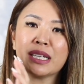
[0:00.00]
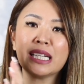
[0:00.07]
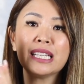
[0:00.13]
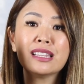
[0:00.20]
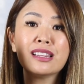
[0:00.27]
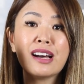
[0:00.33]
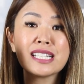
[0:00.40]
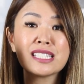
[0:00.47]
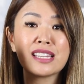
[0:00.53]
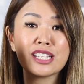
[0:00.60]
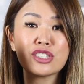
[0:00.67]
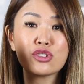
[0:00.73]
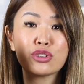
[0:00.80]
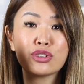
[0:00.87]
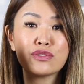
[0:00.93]
but he liked
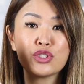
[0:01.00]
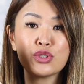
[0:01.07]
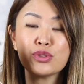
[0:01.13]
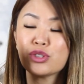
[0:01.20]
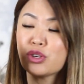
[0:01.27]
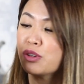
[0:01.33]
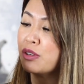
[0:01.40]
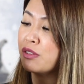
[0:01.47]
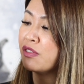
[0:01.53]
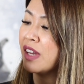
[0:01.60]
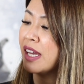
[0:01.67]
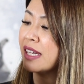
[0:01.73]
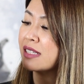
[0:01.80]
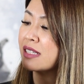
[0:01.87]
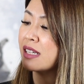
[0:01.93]
that sort of two-tone
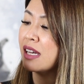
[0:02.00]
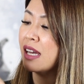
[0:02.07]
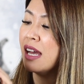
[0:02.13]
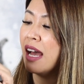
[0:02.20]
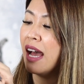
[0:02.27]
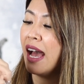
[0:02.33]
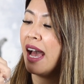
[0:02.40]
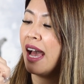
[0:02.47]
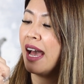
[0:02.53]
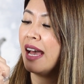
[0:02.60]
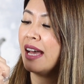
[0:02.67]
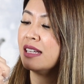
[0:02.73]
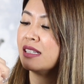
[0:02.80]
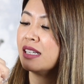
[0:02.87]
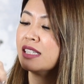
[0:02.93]
effect.
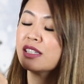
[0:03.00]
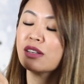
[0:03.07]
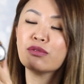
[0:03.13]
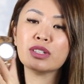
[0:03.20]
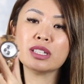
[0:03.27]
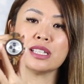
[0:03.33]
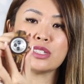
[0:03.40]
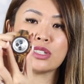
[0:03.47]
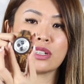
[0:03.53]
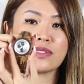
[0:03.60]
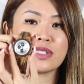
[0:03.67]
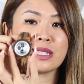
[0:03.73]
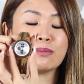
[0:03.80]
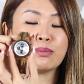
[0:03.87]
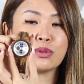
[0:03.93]
And it's a really sort of
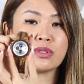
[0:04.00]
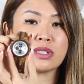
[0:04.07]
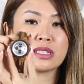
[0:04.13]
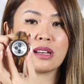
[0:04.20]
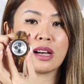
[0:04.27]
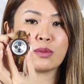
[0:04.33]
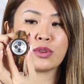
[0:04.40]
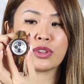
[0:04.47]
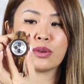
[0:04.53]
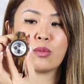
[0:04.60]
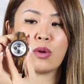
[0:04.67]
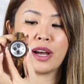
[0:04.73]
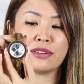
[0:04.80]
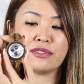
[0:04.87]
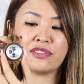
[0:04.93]
simple design with a
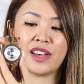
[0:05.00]
white